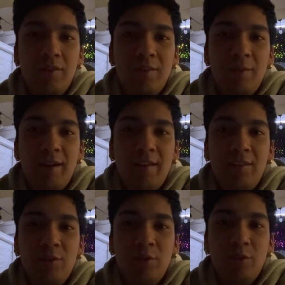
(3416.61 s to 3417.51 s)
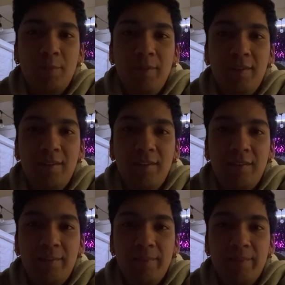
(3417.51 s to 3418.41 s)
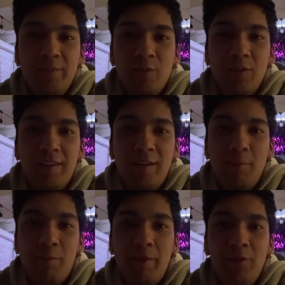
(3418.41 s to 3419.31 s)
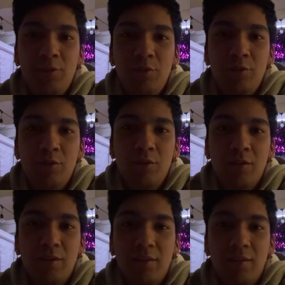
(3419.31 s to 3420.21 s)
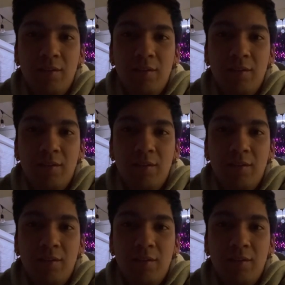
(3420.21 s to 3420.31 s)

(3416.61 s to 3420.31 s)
Chris never had New York pizza? Because i never been to New York.